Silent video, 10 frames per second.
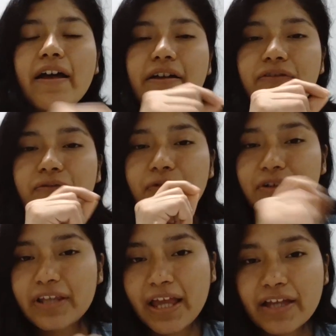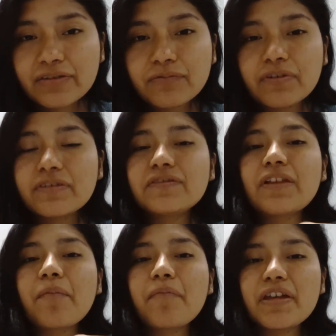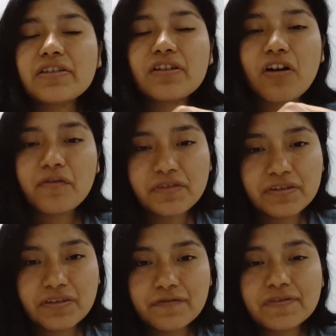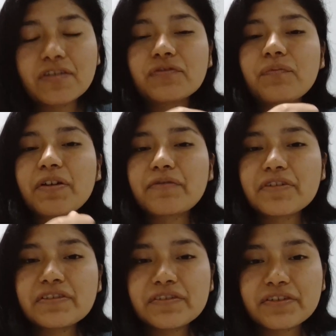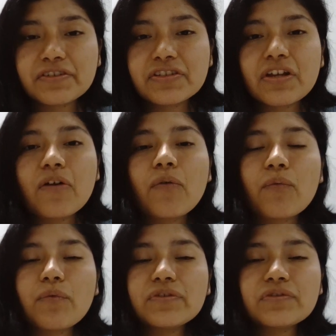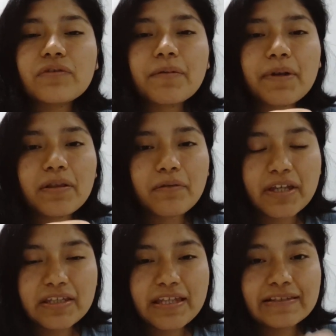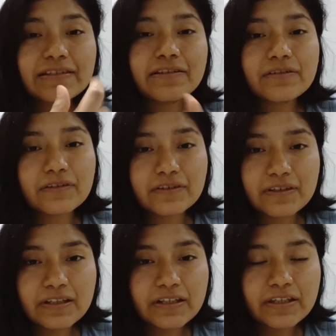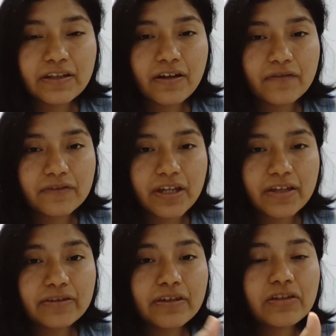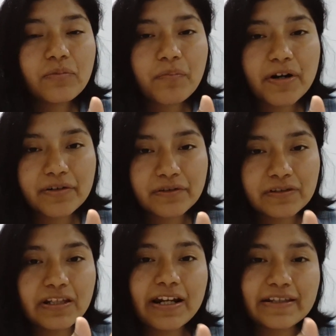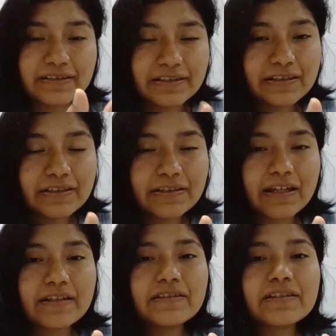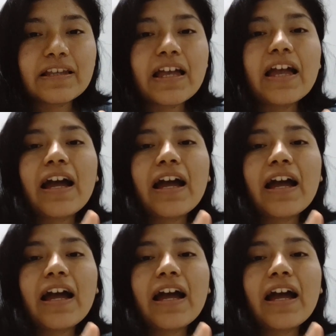And for that, one of the main objectives of my research was to evaluate the cytotoxicity of the nanoparticles that I synthesized